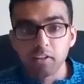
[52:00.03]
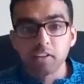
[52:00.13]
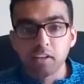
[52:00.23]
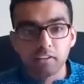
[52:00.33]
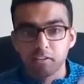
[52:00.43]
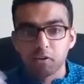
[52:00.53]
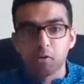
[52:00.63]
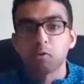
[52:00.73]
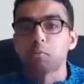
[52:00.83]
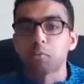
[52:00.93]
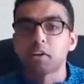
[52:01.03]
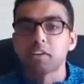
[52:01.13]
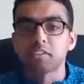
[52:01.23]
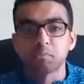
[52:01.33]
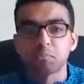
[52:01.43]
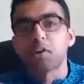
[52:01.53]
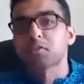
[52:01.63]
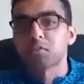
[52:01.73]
this, and the whole point is to put us